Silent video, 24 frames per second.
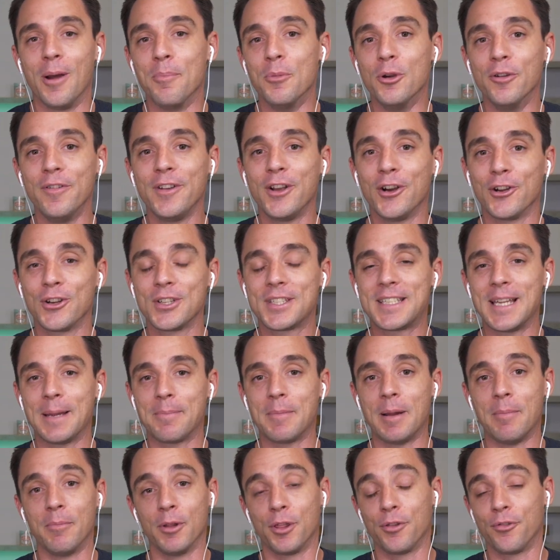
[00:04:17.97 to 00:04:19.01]
moving on to step
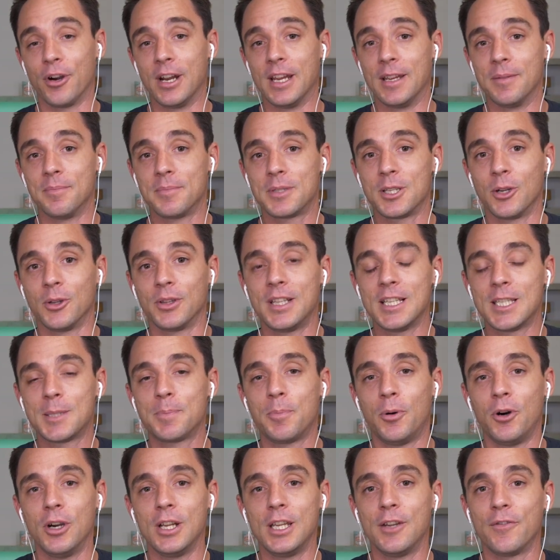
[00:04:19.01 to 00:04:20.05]
number three. So at this
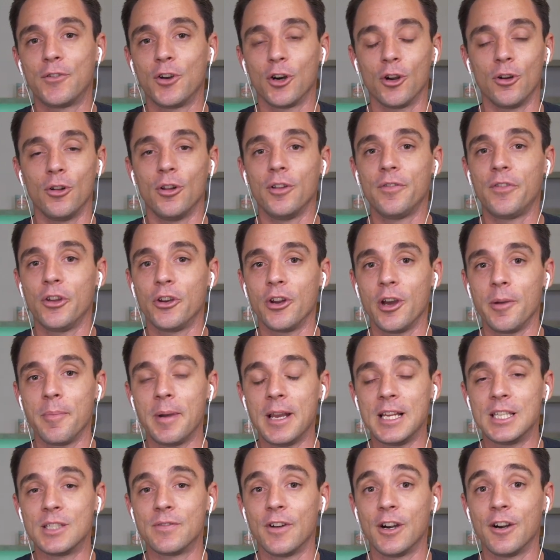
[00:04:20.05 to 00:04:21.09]
point, you've got all of your
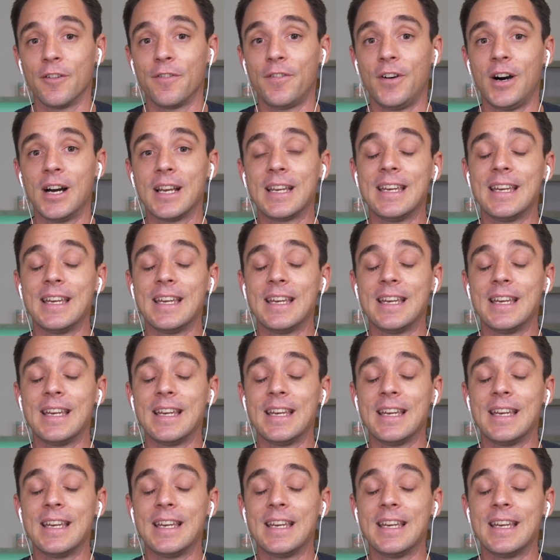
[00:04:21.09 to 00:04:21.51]
domains verified.